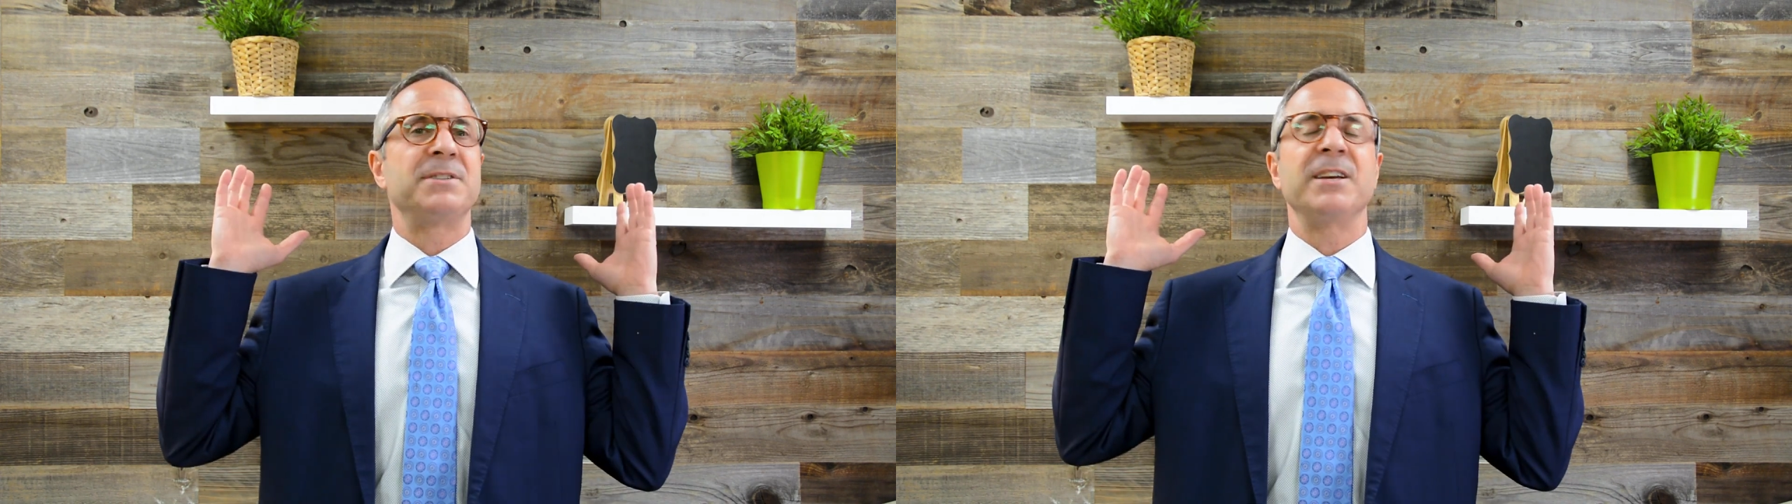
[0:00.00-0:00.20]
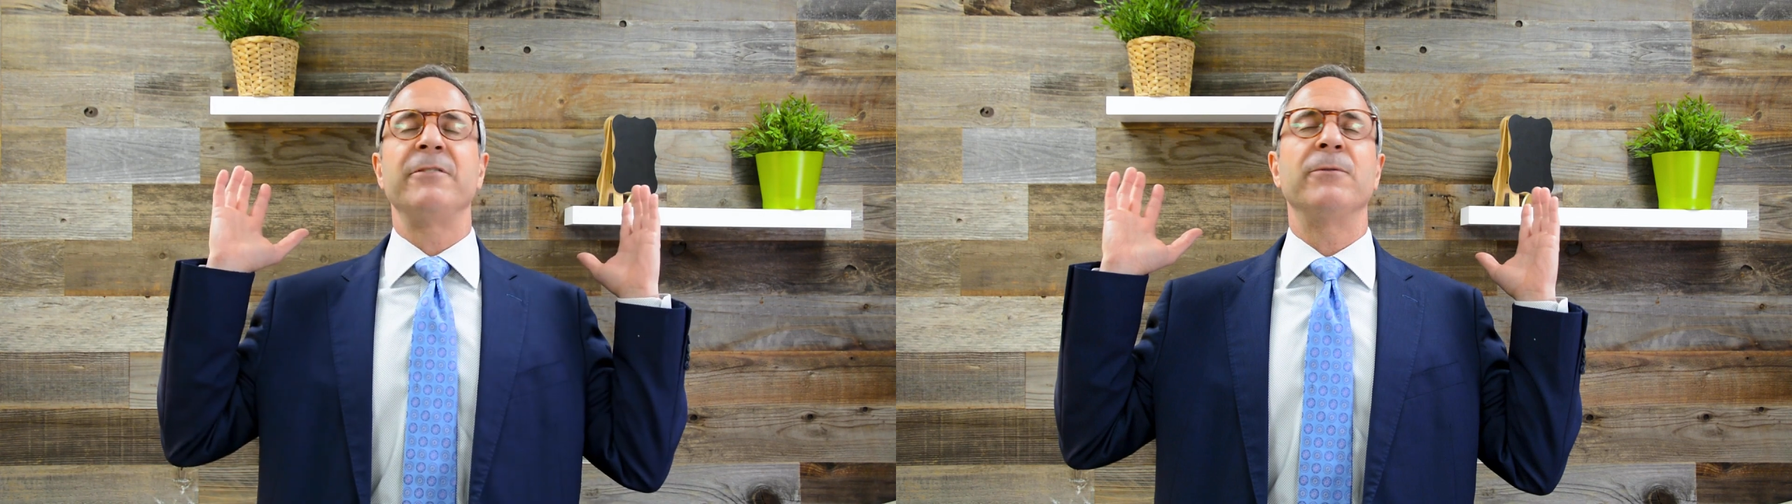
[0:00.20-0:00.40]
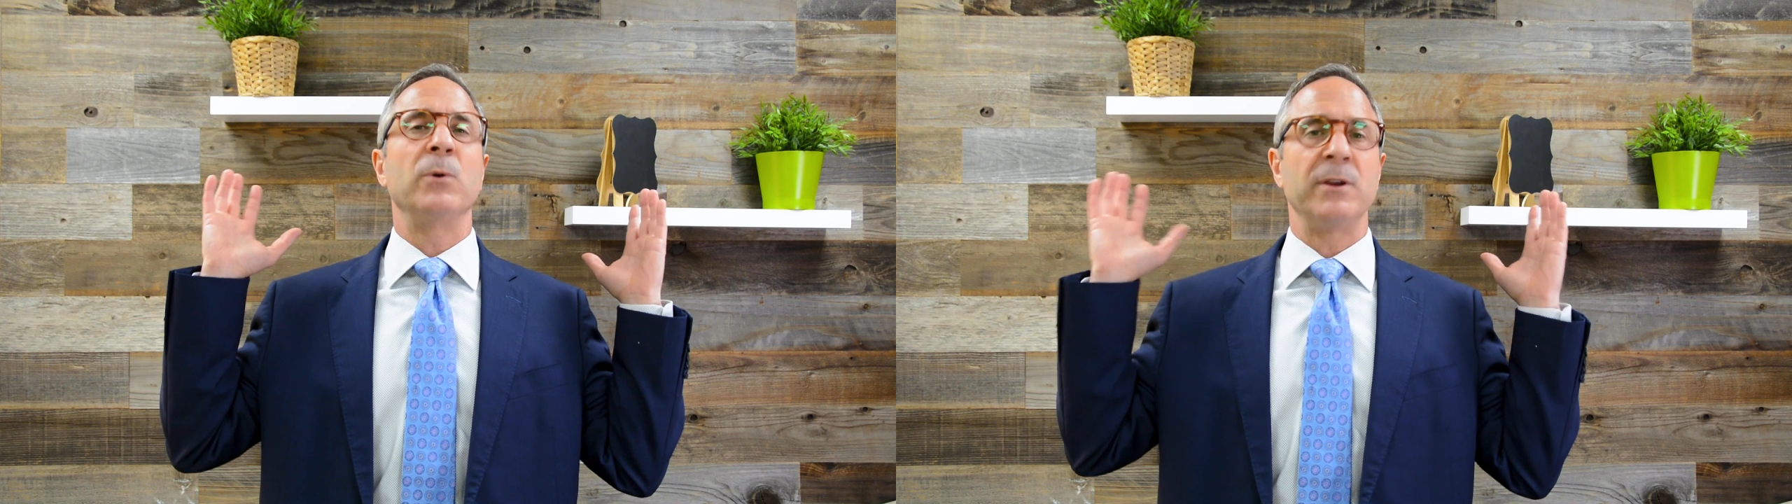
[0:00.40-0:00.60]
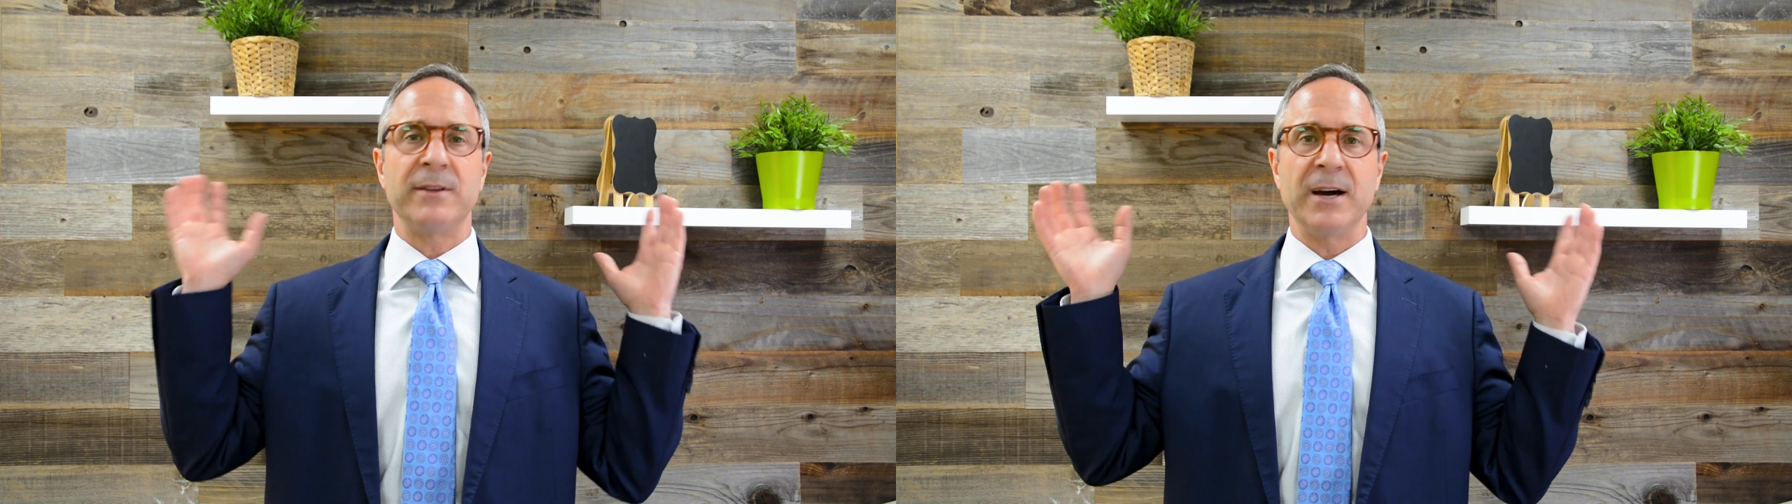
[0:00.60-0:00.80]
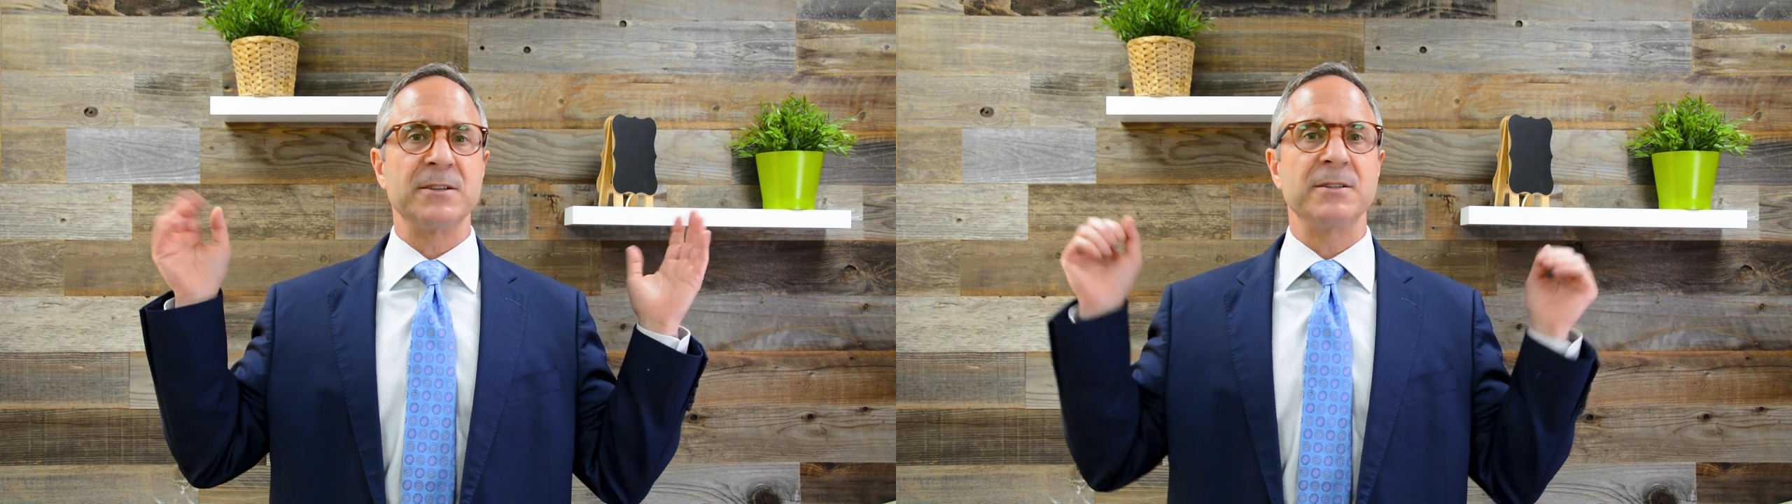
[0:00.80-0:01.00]
say,
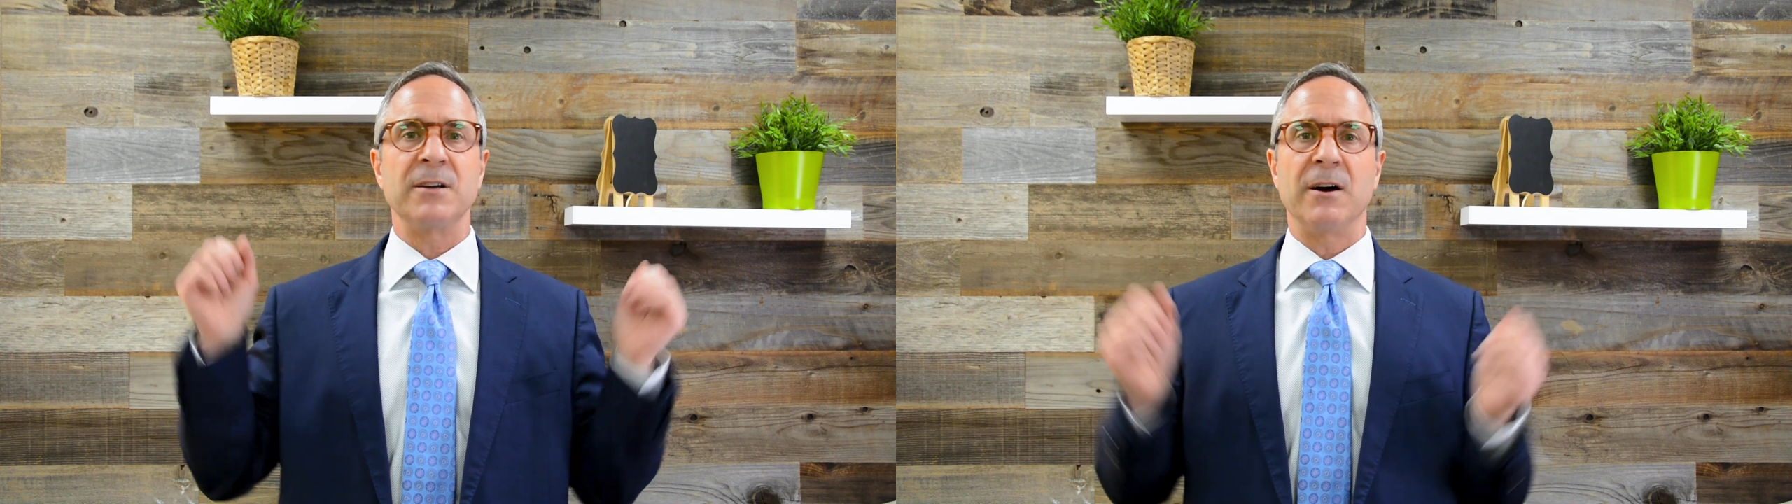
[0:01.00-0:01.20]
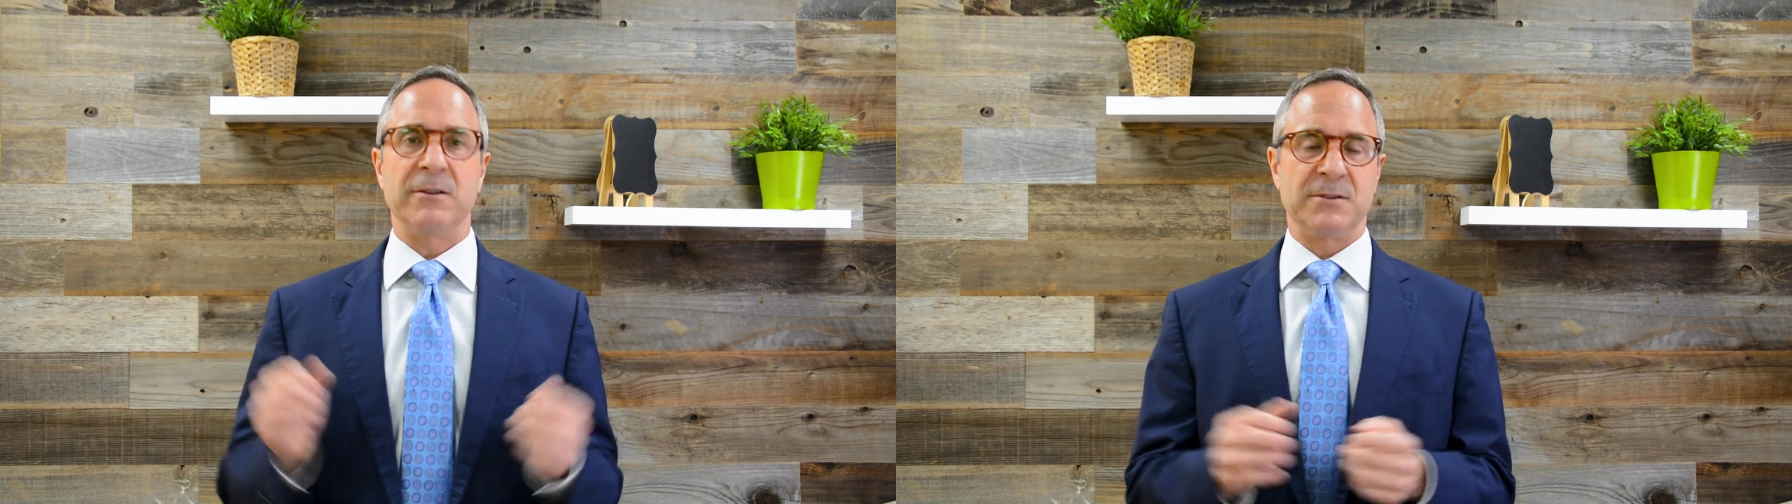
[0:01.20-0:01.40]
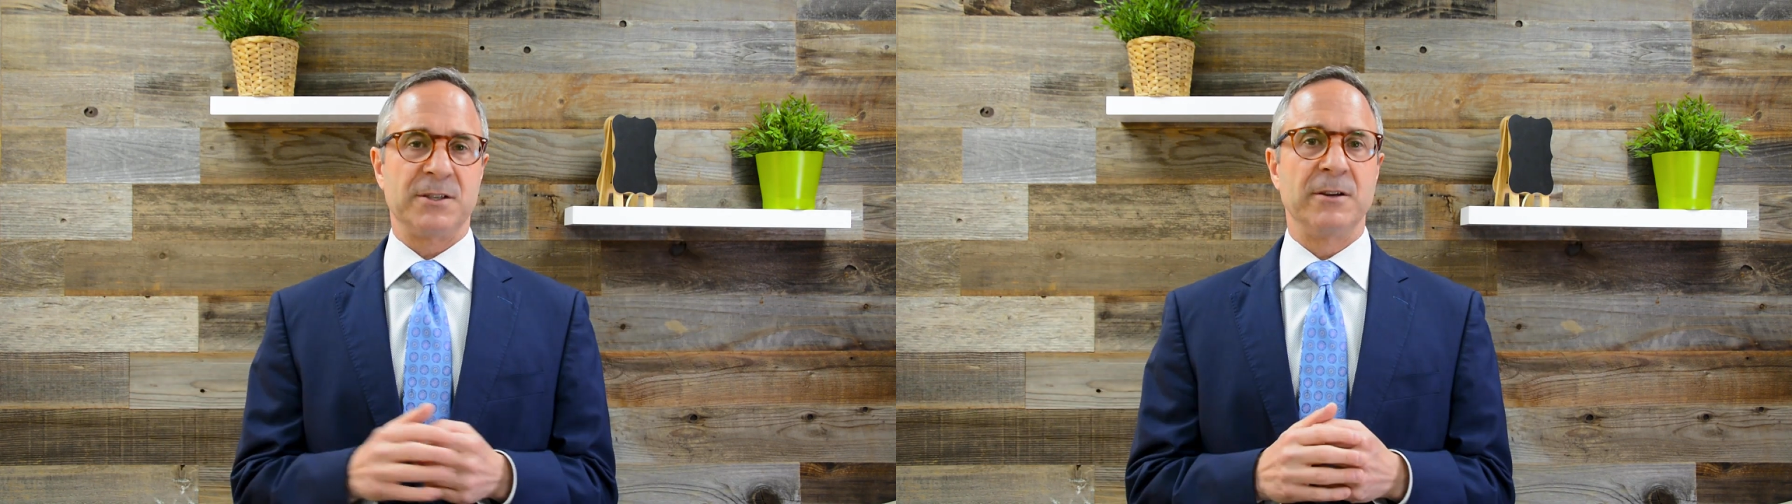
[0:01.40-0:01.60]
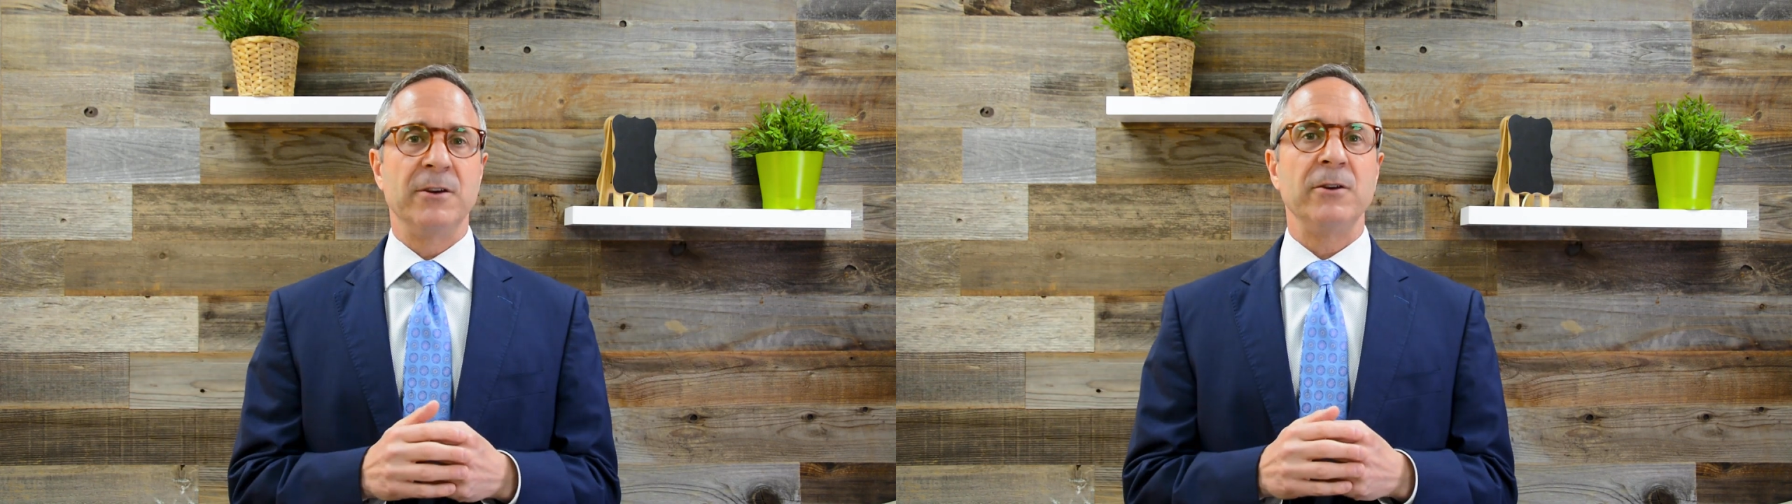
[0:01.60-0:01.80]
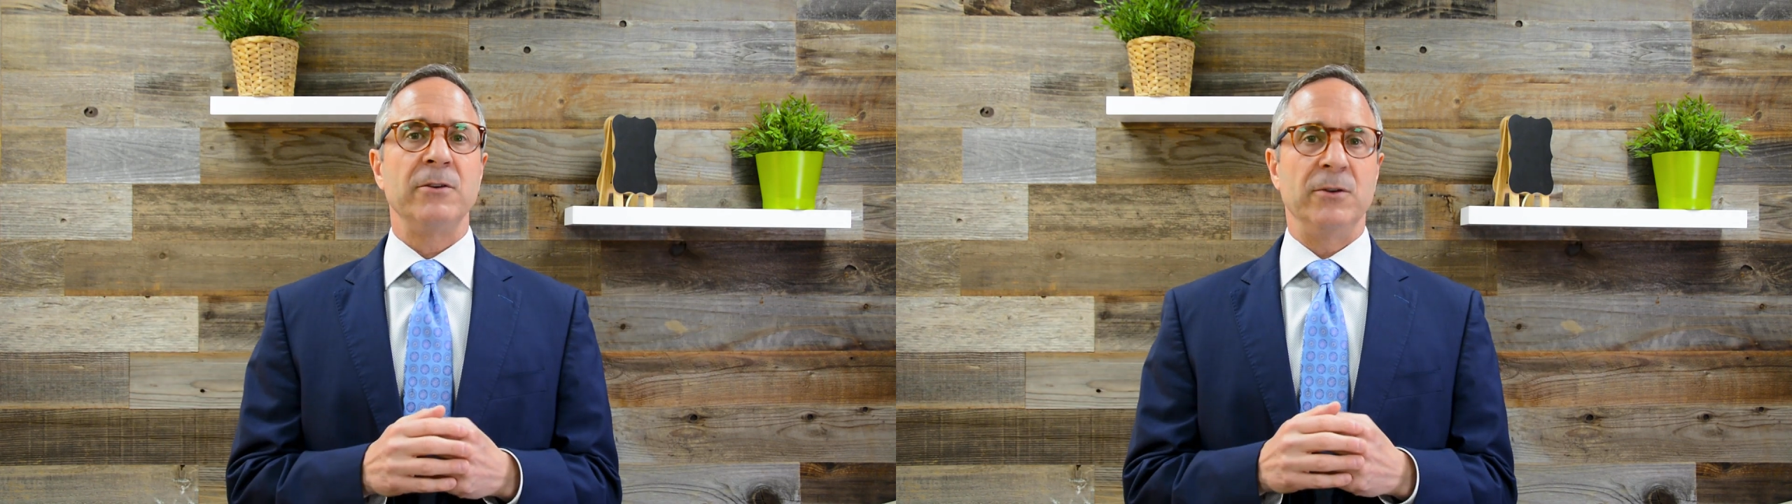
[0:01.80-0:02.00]

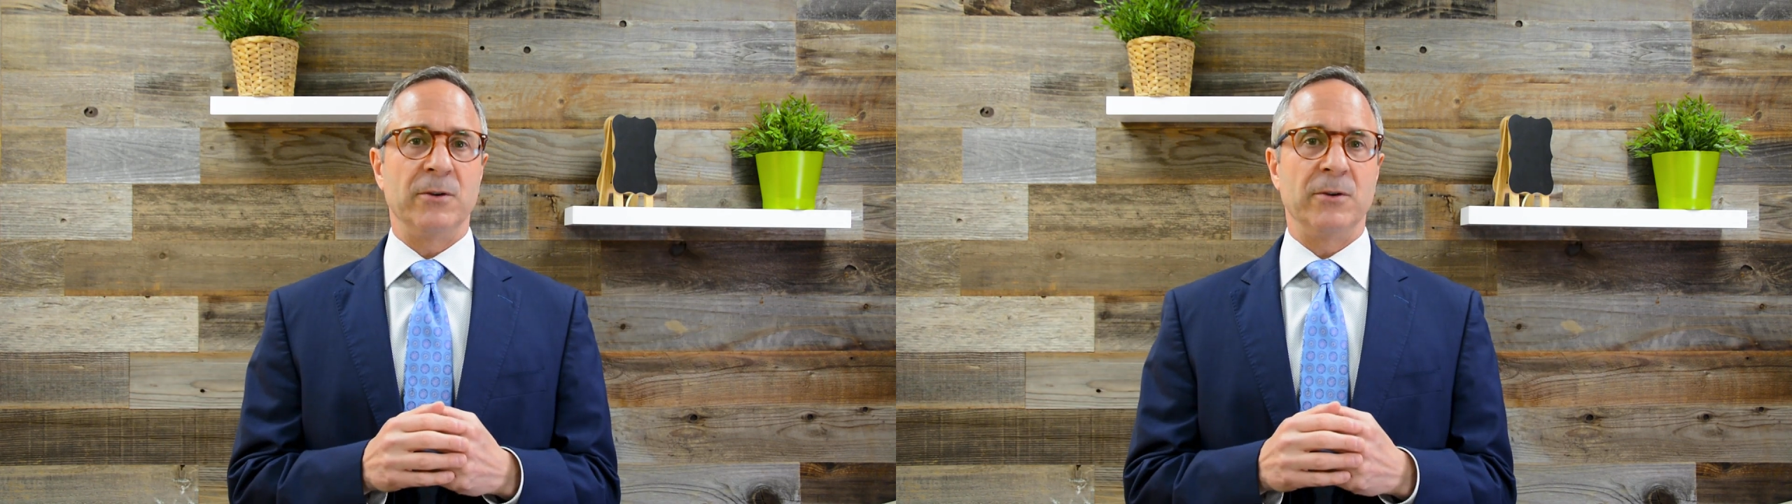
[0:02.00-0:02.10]
$40,000.